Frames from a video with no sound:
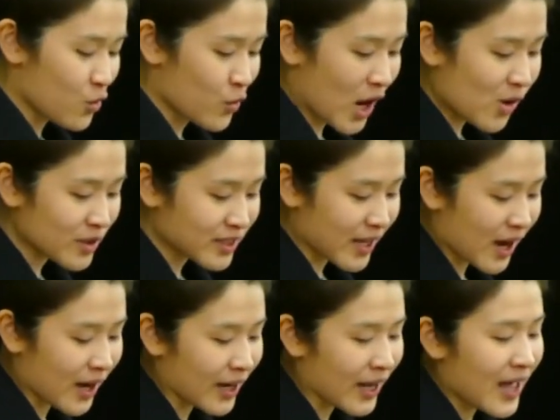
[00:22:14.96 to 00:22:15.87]
When I was
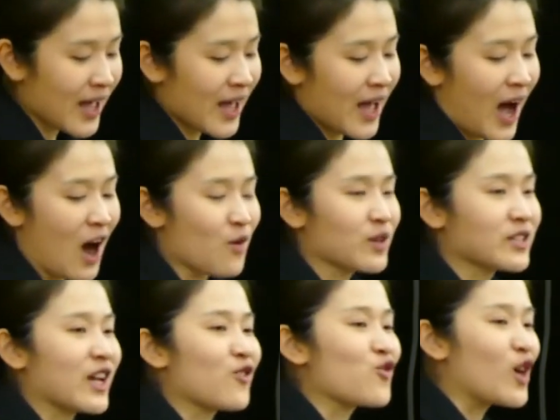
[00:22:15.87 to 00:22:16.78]
young, I
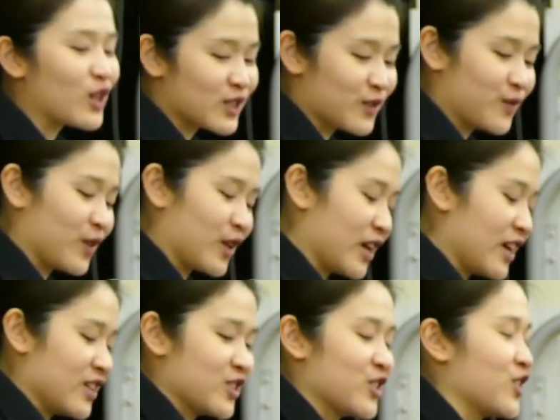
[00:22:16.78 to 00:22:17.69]
was a
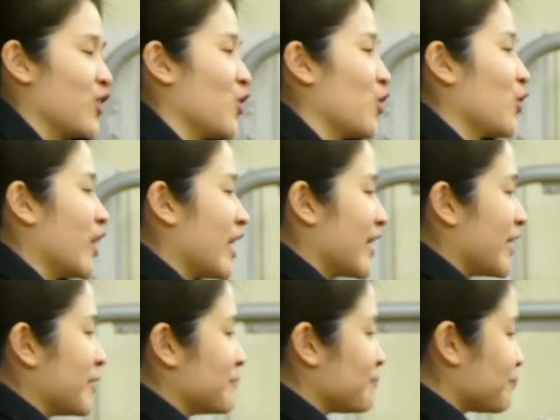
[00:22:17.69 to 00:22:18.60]
relatively slow
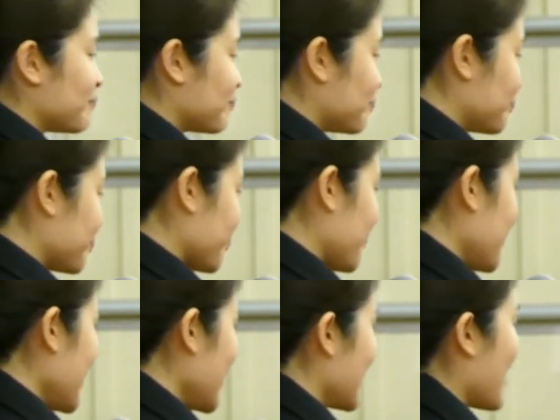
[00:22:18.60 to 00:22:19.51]
eater,
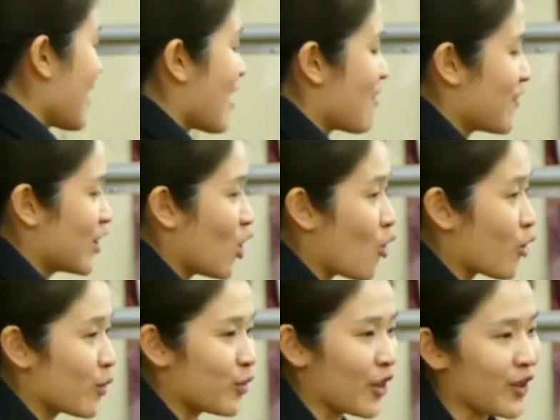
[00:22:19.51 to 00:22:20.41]
and I have an
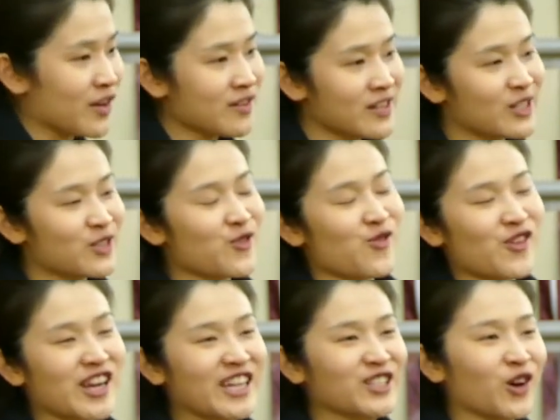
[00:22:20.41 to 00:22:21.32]
older brother. He's
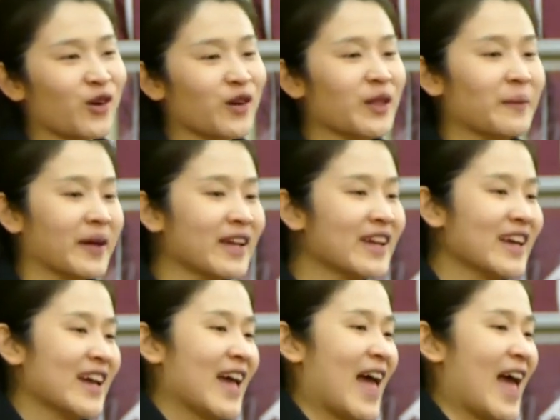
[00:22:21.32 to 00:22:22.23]
3 years older than
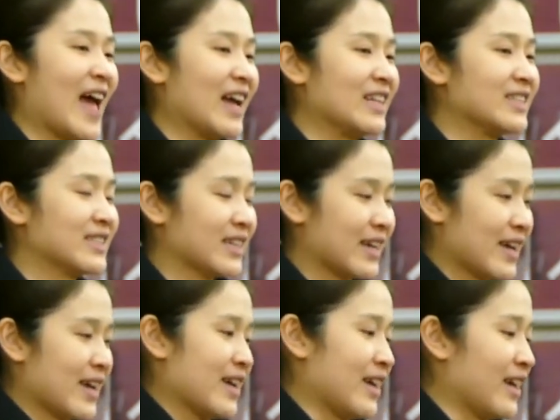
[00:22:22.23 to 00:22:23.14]
me, and
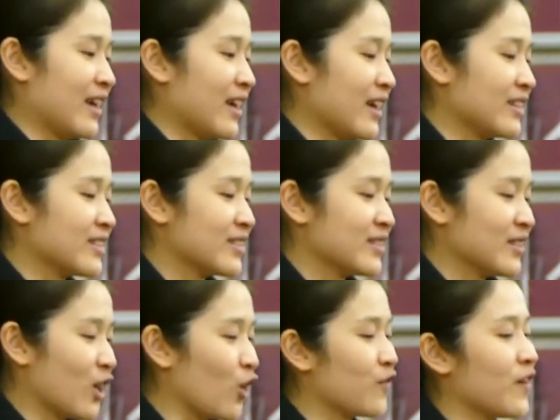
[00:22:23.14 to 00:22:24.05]
he
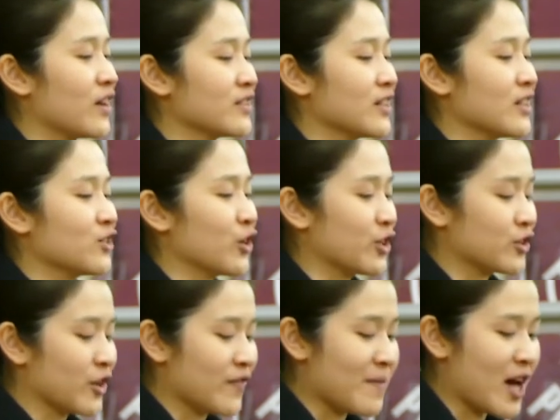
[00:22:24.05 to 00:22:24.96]
eats a lot faster, so you can
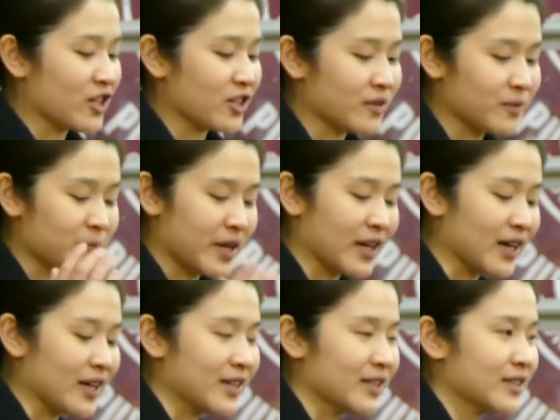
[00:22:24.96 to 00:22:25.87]
sort of imagine.
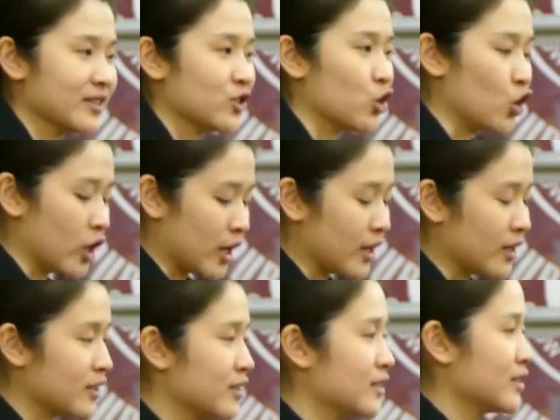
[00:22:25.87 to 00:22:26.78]
Bigger, taller,